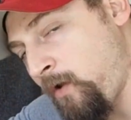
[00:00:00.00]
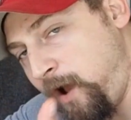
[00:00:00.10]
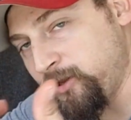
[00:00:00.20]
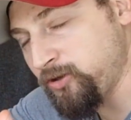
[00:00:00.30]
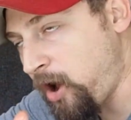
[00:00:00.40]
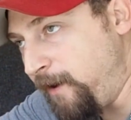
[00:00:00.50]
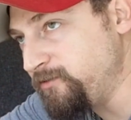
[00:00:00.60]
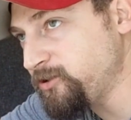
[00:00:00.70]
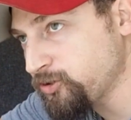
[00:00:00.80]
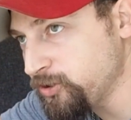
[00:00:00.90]
And then
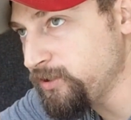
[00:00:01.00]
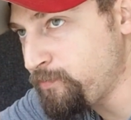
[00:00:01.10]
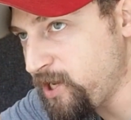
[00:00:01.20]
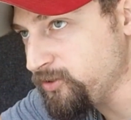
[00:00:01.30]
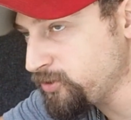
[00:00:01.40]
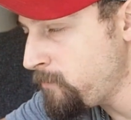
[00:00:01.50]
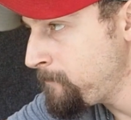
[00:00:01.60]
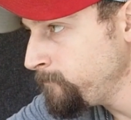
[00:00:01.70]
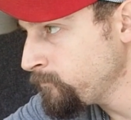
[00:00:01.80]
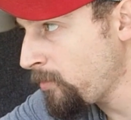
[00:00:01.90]
obviously the beans.
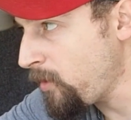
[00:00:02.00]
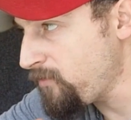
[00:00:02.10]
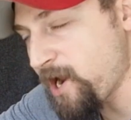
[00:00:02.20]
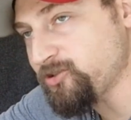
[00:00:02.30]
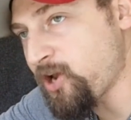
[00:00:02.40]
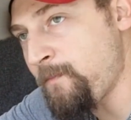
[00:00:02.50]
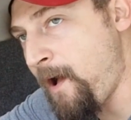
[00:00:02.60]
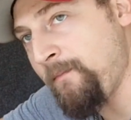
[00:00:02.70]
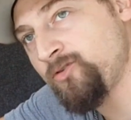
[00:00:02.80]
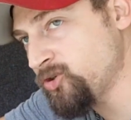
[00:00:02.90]
Next time
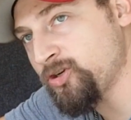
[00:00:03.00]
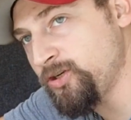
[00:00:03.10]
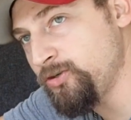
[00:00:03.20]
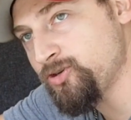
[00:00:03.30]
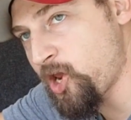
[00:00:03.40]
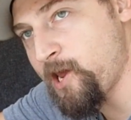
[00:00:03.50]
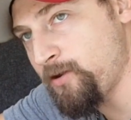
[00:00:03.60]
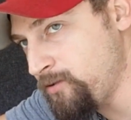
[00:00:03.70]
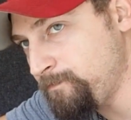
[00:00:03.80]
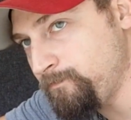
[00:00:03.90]
I'm just going to use
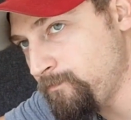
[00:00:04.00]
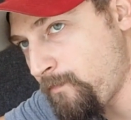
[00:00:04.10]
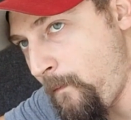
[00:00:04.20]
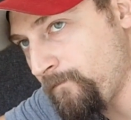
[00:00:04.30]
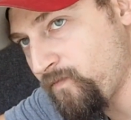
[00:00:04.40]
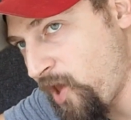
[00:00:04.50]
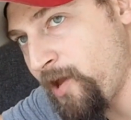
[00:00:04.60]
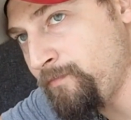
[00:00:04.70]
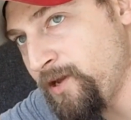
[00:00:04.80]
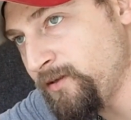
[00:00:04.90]
canned
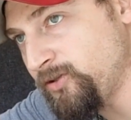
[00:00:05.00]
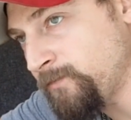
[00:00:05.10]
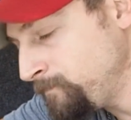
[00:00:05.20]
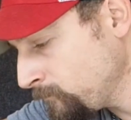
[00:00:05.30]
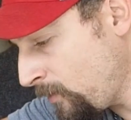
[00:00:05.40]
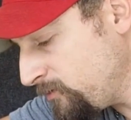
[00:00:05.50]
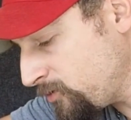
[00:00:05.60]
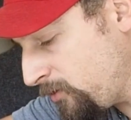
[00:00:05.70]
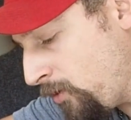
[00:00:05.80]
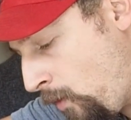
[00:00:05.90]
beans,
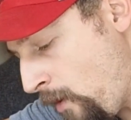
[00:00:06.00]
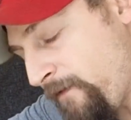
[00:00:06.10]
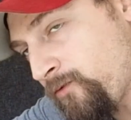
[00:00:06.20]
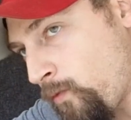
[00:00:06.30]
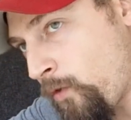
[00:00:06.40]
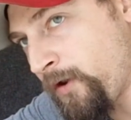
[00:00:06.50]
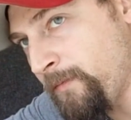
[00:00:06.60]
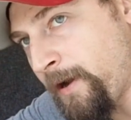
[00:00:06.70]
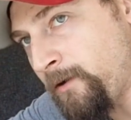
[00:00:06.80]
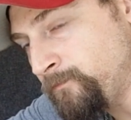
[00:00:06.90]
so I don't have to worry
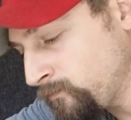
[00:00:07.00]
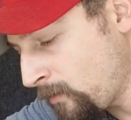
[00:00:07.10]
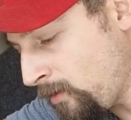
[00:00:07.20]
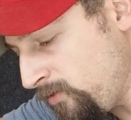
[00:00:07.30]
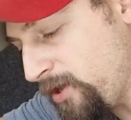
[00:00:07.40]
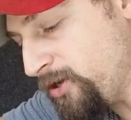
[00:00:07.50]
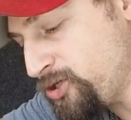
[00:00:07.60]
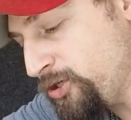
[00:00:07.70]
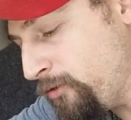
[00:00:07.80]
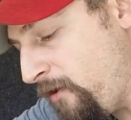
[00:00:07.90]
about the
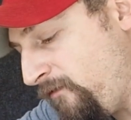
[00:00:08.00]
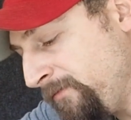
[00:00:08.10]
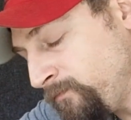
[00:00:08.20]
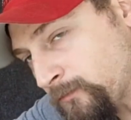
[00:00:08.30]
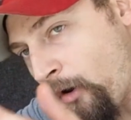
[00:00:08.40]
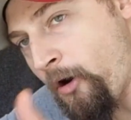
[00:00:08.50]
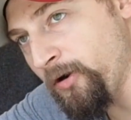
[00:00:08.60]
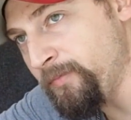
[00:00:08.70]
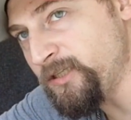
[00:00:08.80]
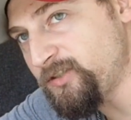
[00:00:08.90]
issue of are
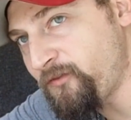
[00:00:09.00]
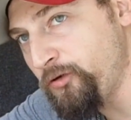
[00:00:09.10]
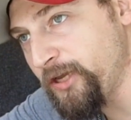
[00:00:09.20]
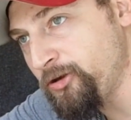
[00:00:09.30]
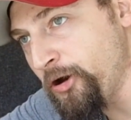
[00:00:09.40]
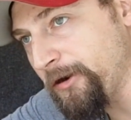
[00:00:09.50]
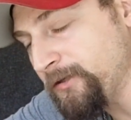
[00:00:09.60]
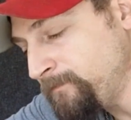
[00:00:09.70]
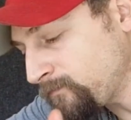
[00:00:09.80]
the beans fully cooked.